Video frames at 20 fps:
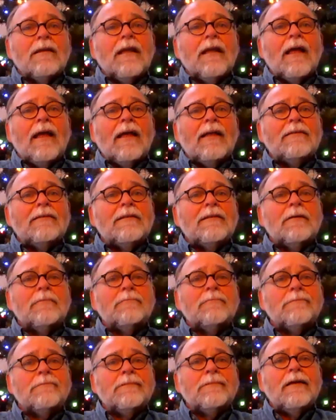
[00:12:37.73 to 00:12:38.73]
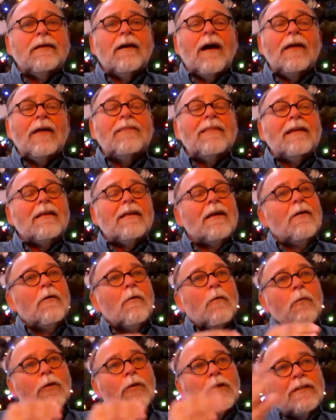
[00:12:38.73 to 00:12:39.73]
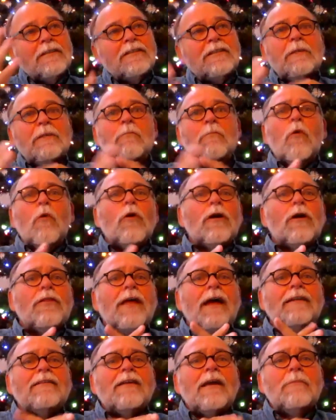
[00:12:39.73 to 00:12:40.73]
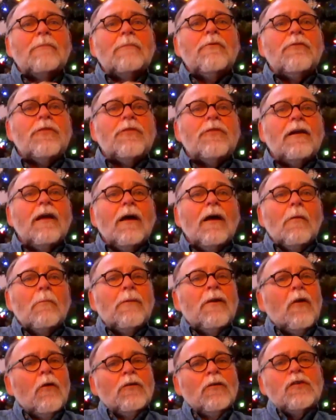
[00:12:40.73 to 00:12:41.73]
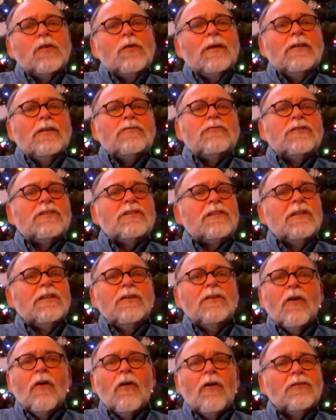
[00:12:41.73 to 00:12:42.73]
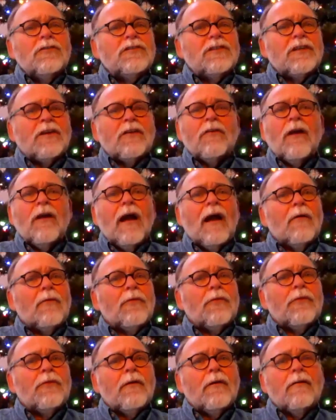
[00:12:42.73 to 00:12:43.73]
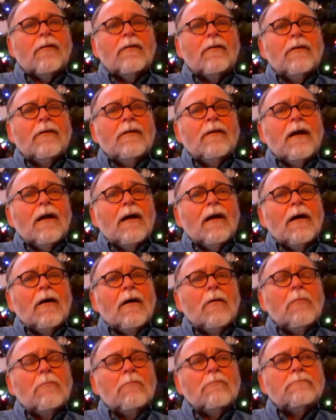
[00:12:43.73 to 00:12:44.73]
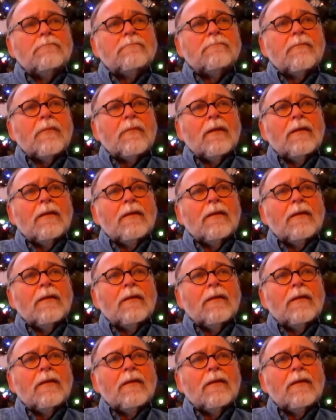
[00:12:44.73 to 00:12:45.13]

And yeah, I think we're going to see more of that type of thing, but also interesting yarns that are out there. I'm